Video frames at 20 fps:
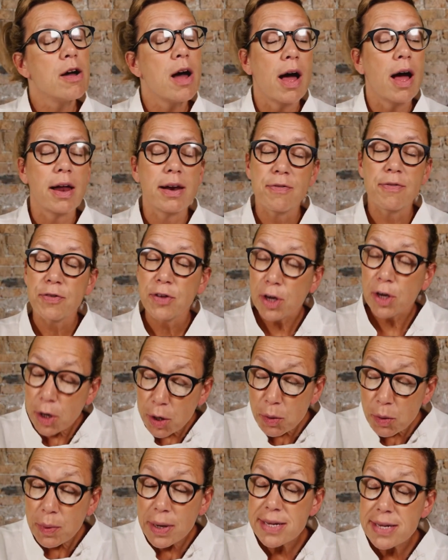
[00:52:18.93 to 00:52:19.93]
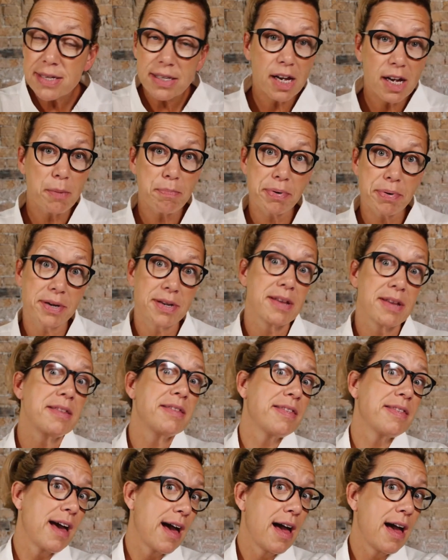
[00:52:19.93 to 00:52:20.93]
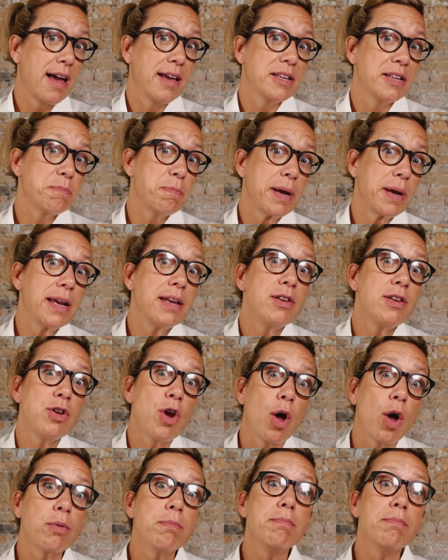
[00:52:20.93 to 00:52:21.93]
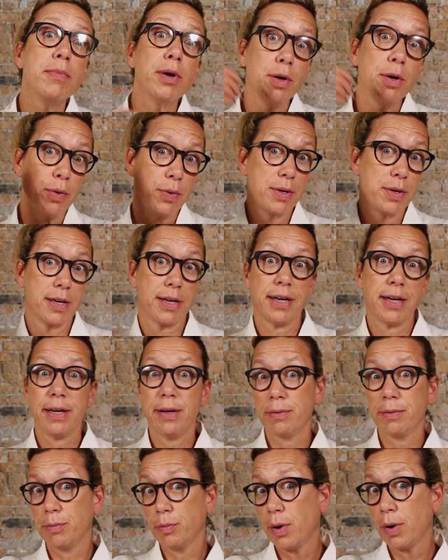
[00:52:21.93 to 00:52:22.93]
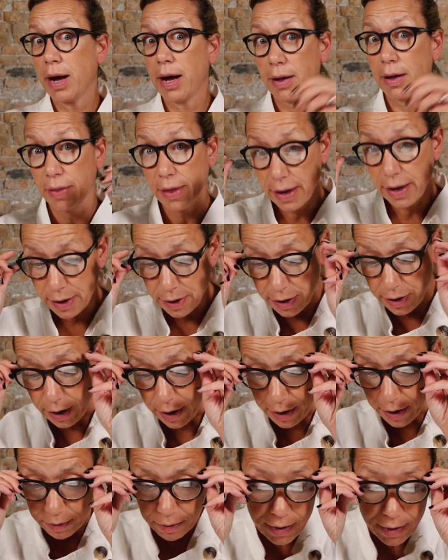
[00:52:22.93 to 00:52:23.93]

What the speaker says: And if you interpreted that as being non-moody, wow, there you go.